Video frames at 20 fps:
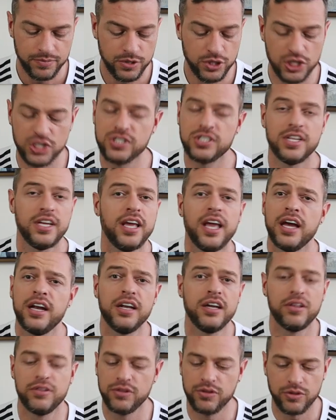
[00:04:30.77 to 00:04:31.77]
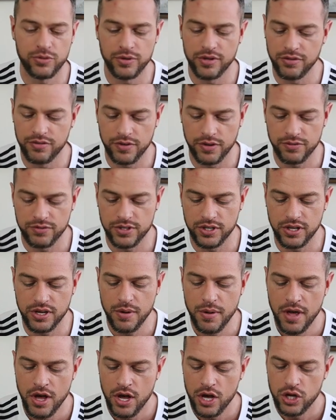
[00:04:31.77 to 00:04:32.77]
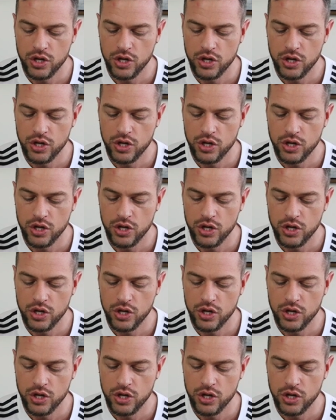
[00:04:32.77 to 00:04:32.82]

just like any other 350.